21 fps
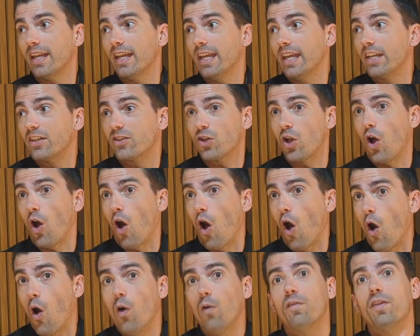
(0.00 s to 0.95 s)
It's
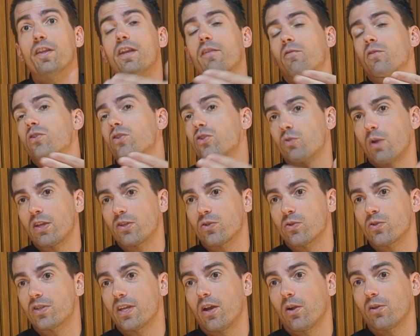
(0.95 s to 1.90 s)
all the different
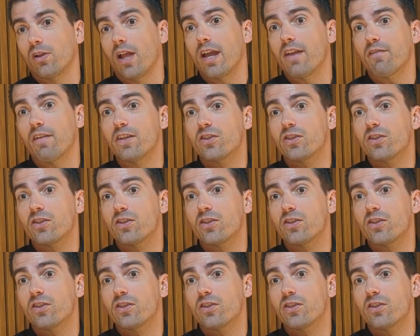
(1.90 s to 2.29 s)
stressors in our life.